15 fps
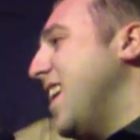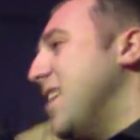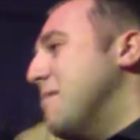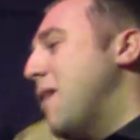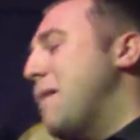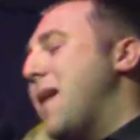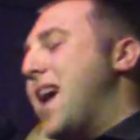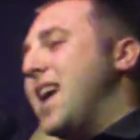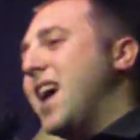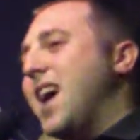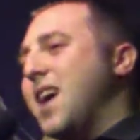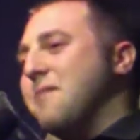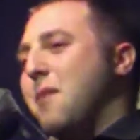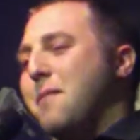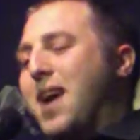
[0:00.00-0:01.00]

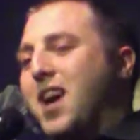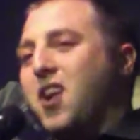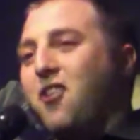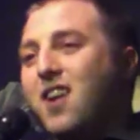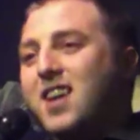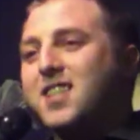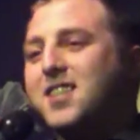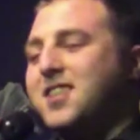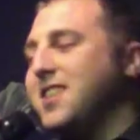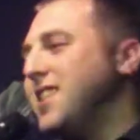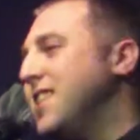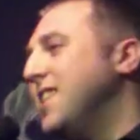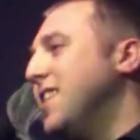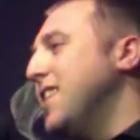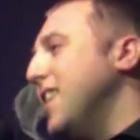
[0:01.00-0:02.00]
My mate Chris,
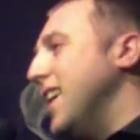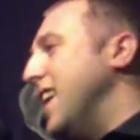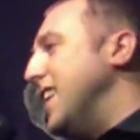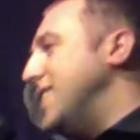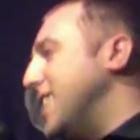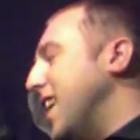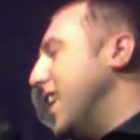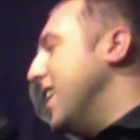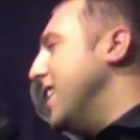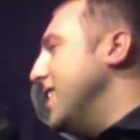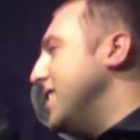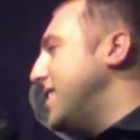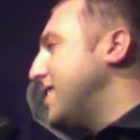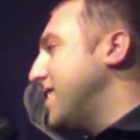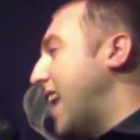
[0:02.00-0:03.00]
he's
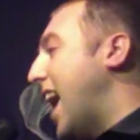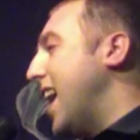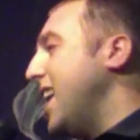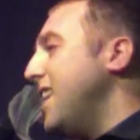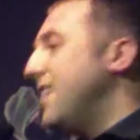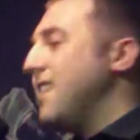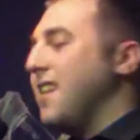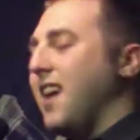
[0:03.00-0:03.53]
gay.